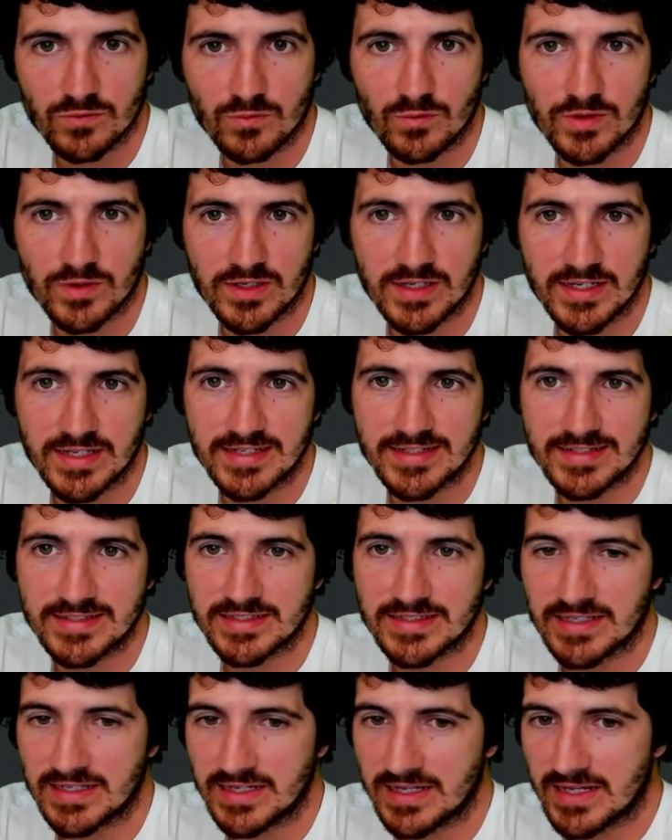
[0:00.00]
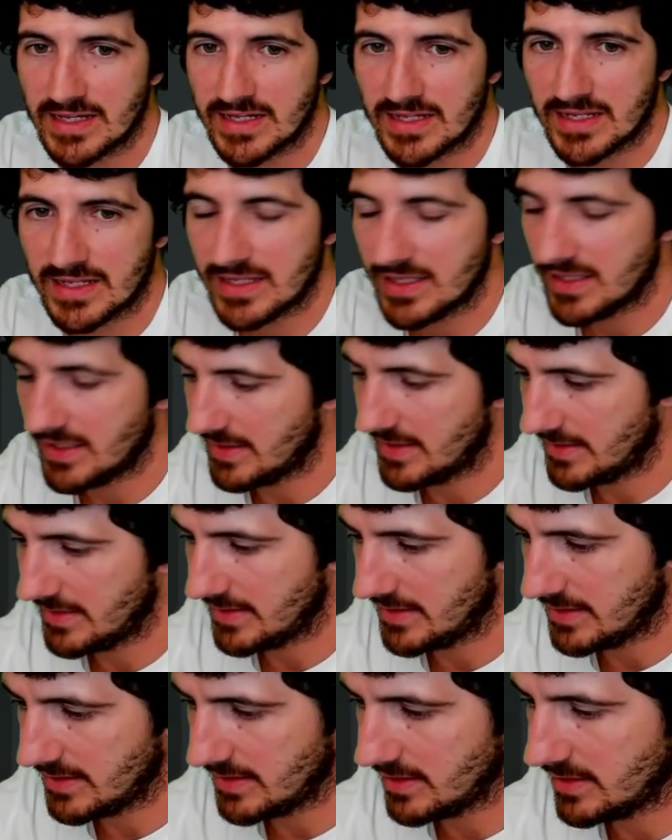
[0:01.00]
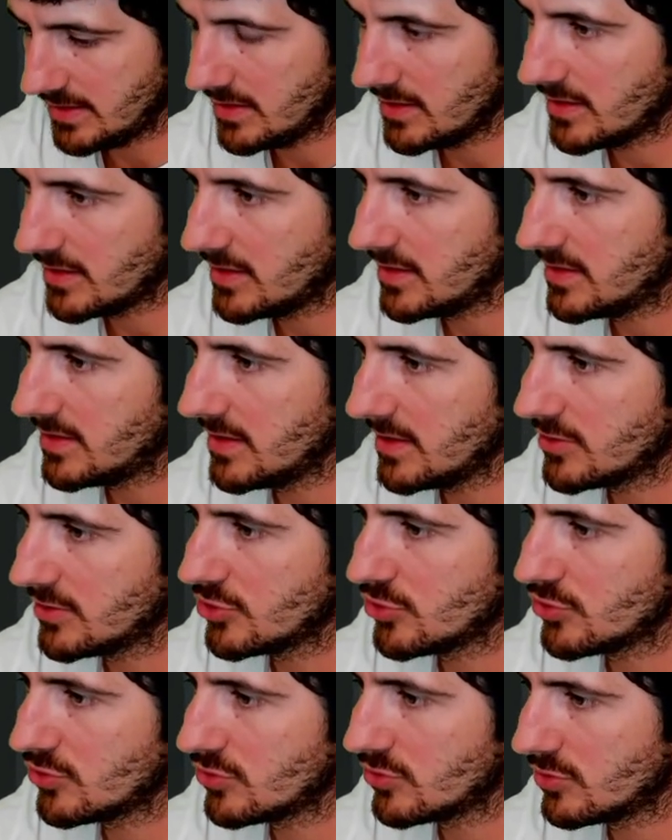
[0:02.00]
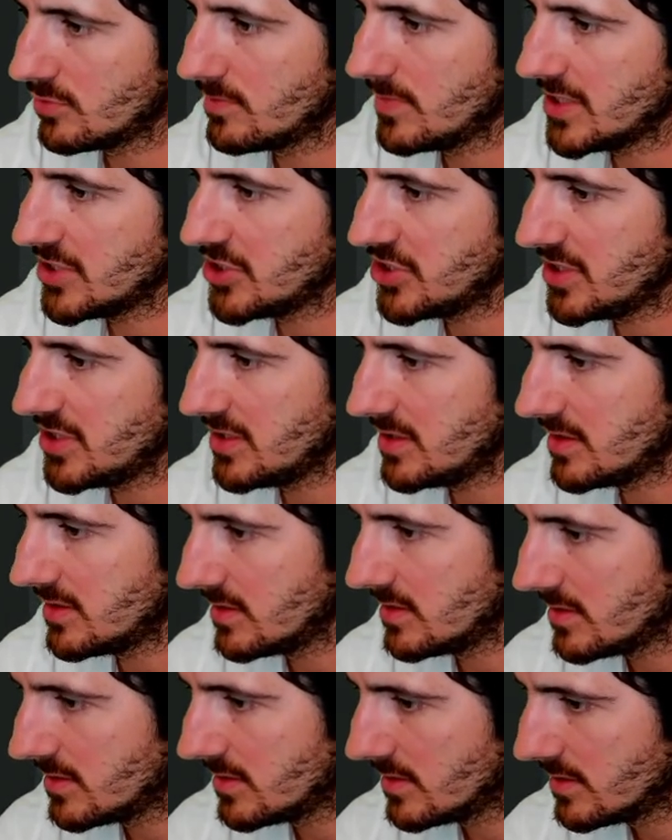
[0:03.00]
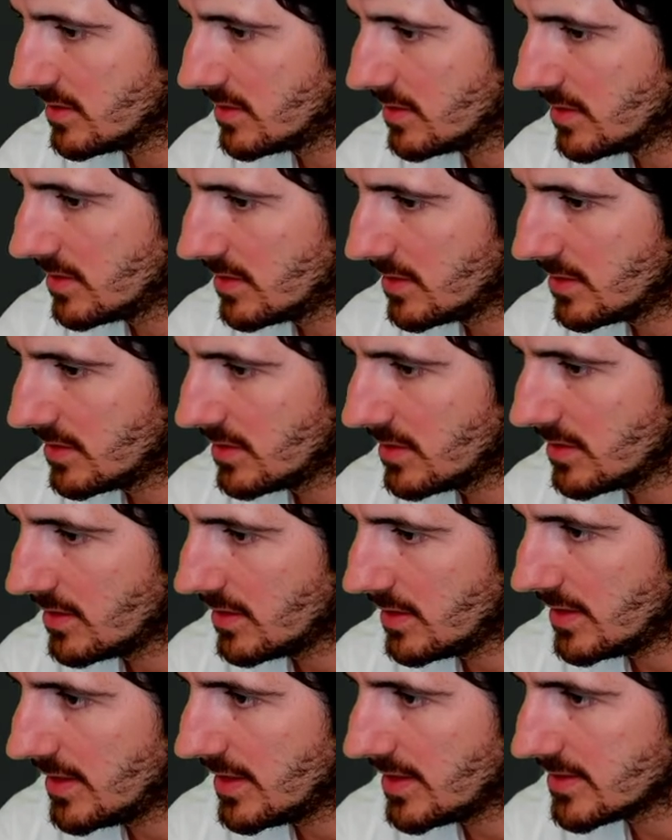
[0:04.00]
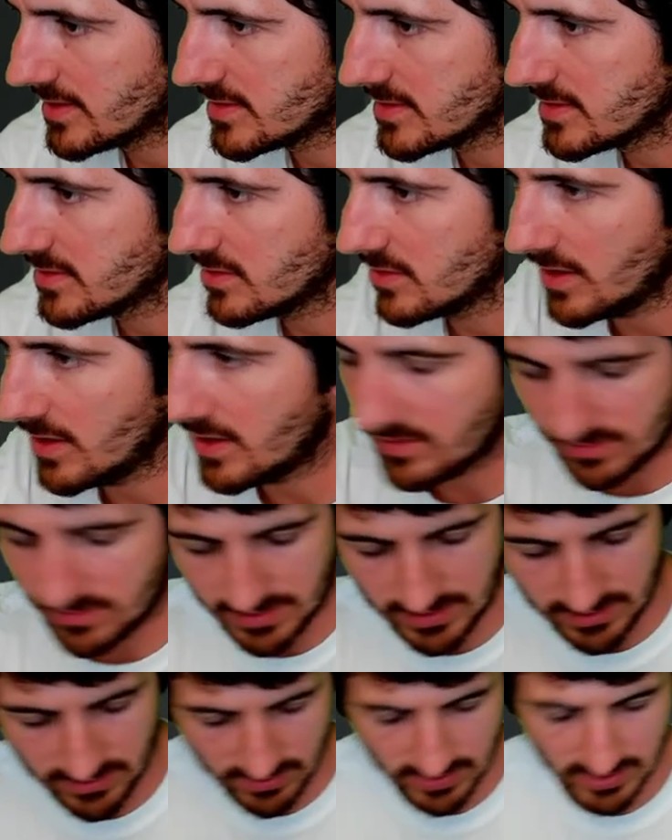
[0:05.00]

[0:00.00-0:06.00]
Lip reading: where it is. Architecture machine. Yes, okay, let's